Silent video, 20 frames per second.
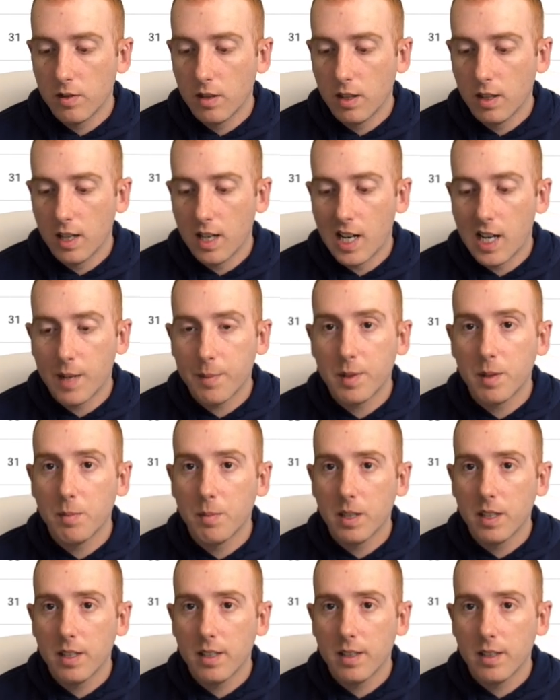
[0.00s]
a option
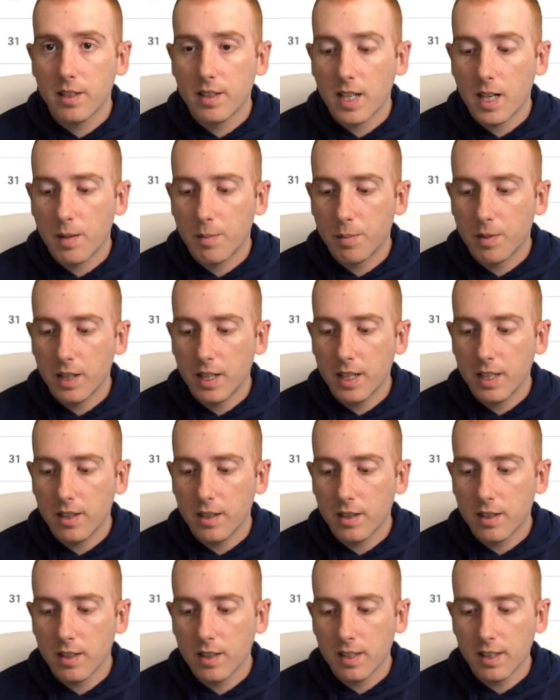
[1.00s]
button in the top right.
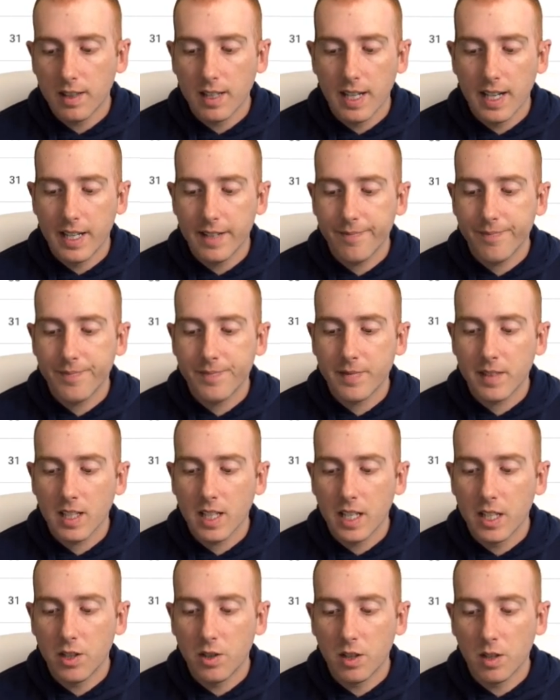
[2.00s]
You click that
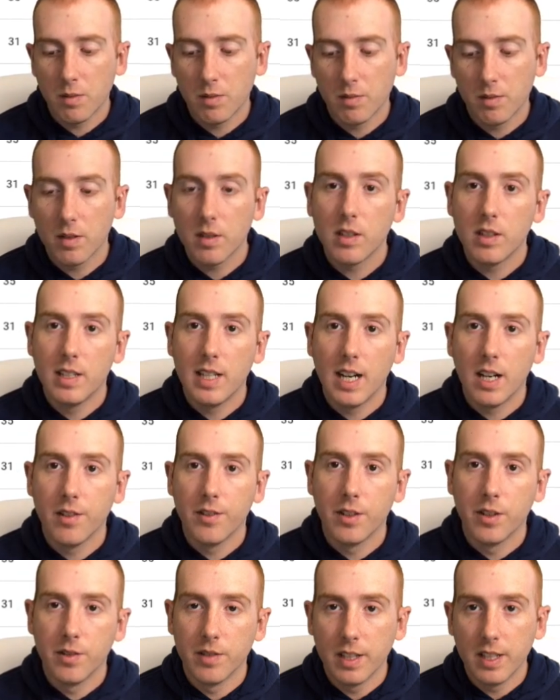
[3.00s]
and you can
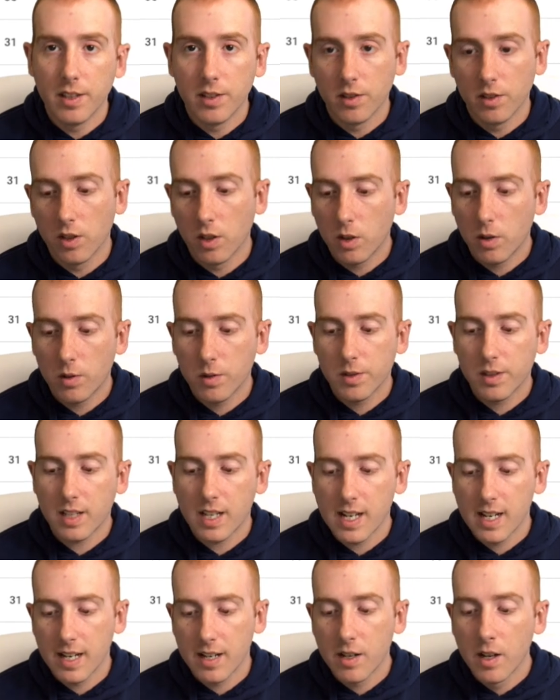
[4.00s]
download either the whole
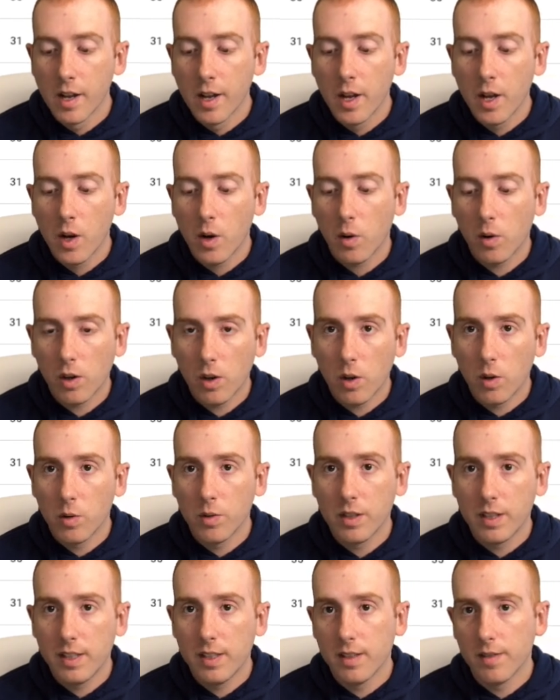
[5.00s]
scan or
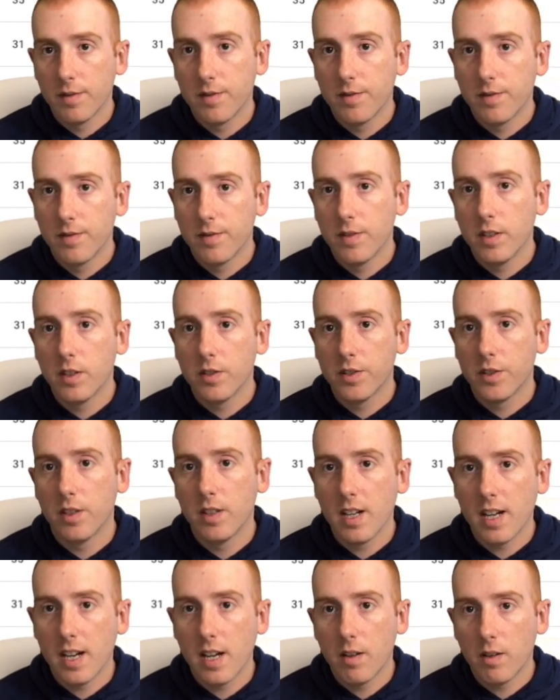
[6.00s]
only the
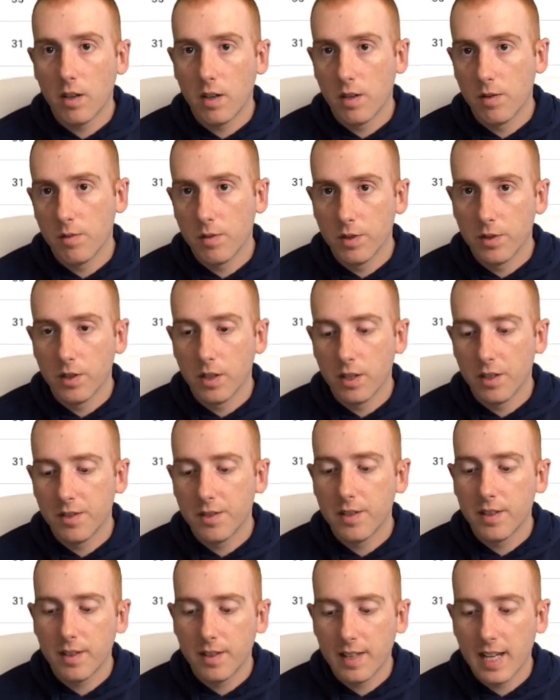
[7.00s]
filtered uh,
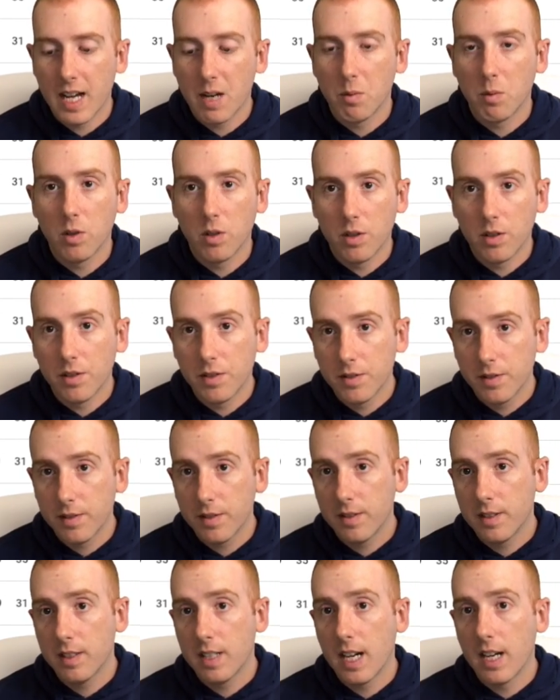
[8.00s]
results. That will
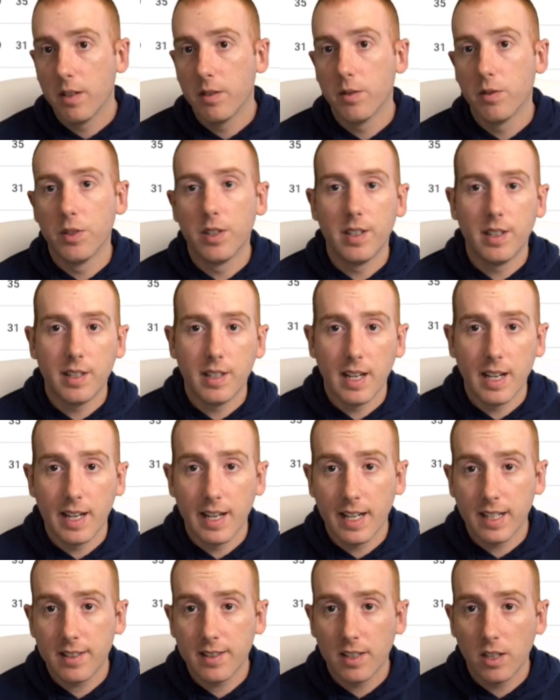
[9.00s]
download an
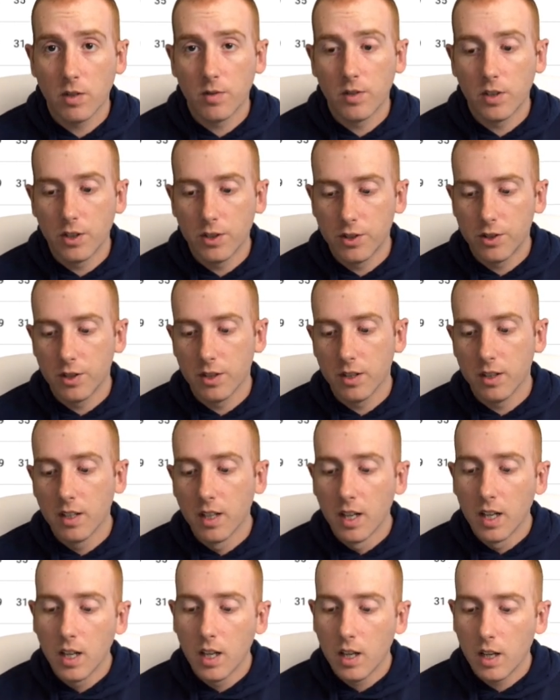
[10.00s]
Excel version
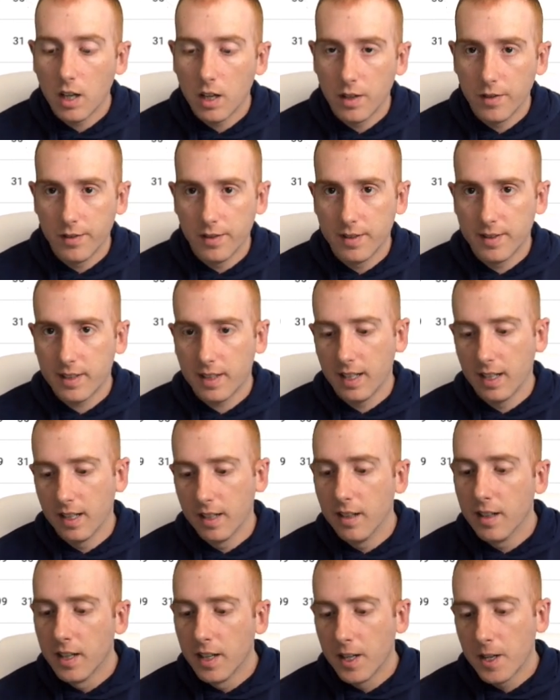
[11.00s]
of the
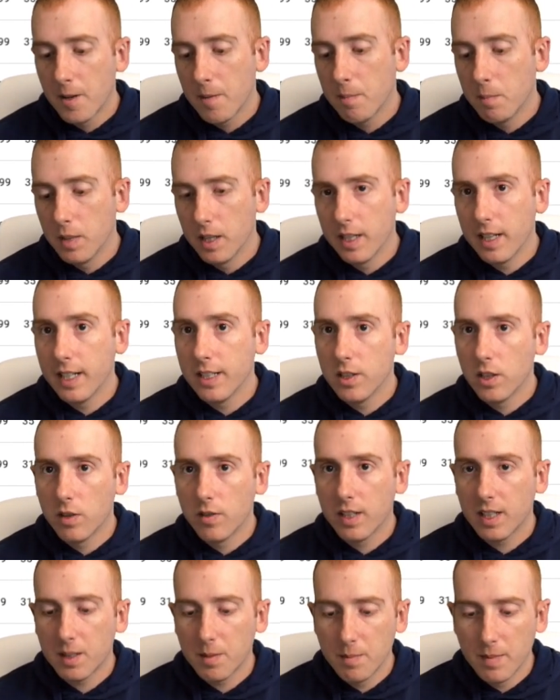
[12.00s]
scan, but I don't
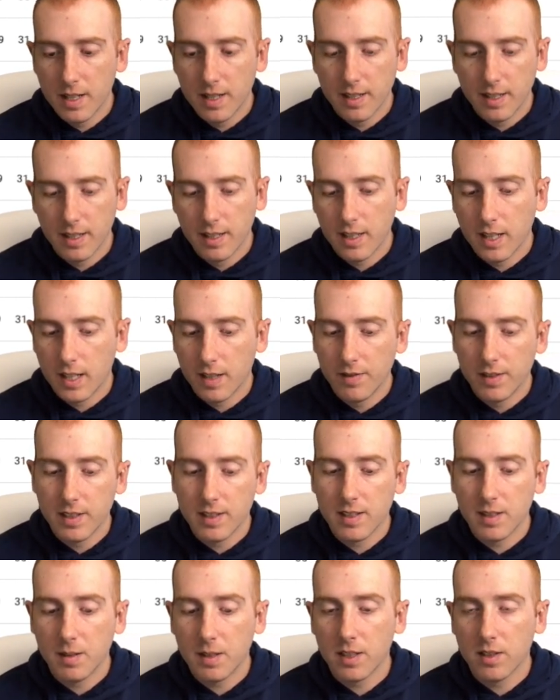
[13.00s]
recommend it,
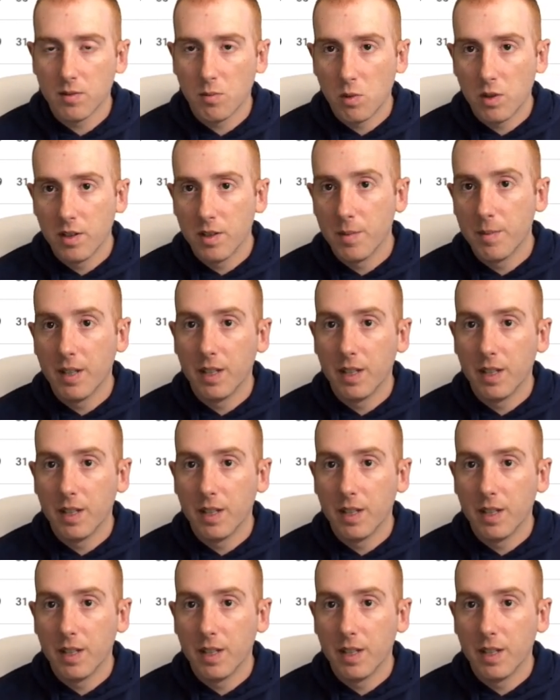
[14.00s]
obviously, because one of the